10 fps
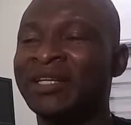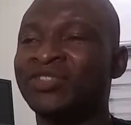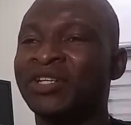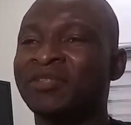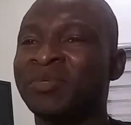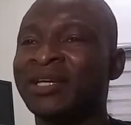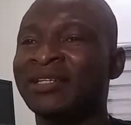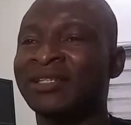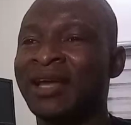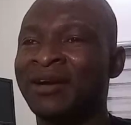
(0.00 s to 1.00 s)

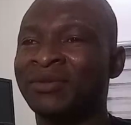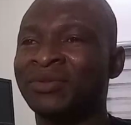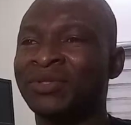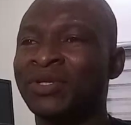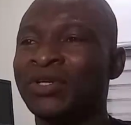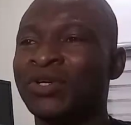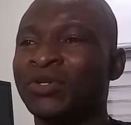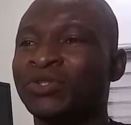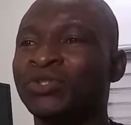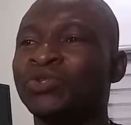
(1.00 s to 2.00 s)
transmitted sound
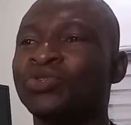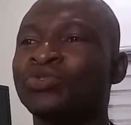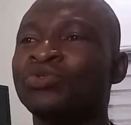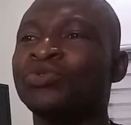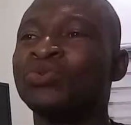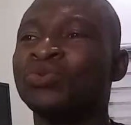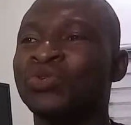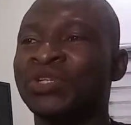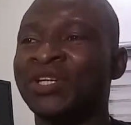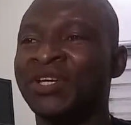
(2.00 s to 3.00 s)
continues through
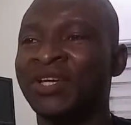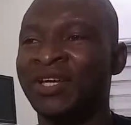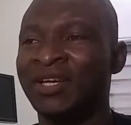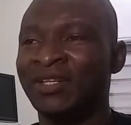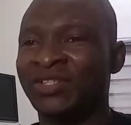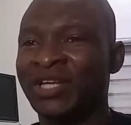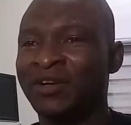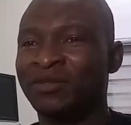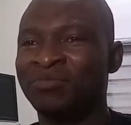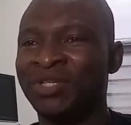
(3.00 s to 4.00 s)
to the
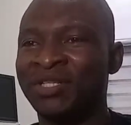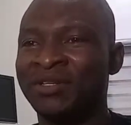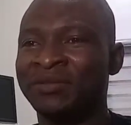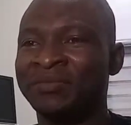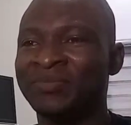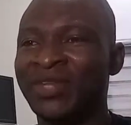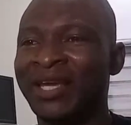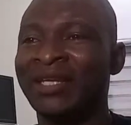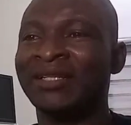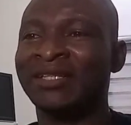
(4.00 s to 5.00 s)
second medium
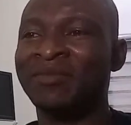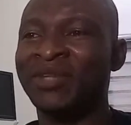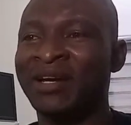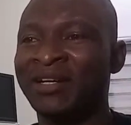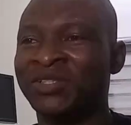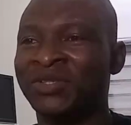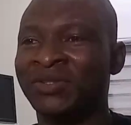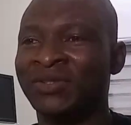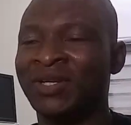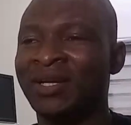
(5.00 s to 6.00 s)
in the same
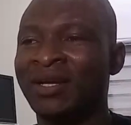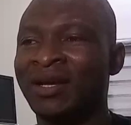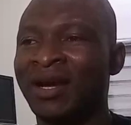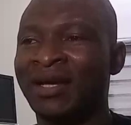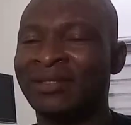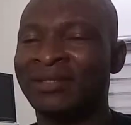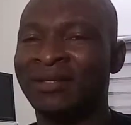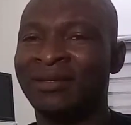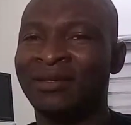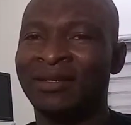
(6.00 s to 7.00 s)
direction as
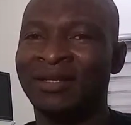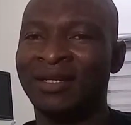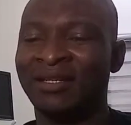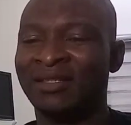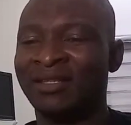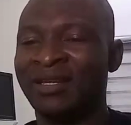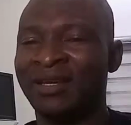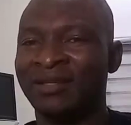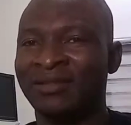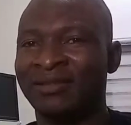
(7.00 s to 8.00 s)
the
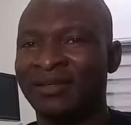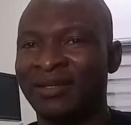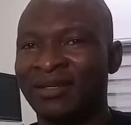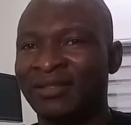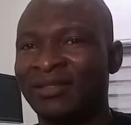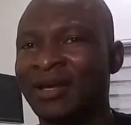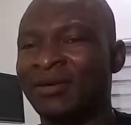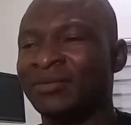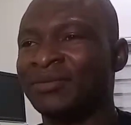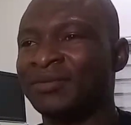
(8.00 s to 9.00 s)
incident
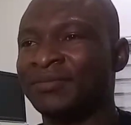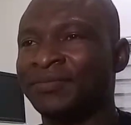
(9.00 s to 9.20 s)
sound.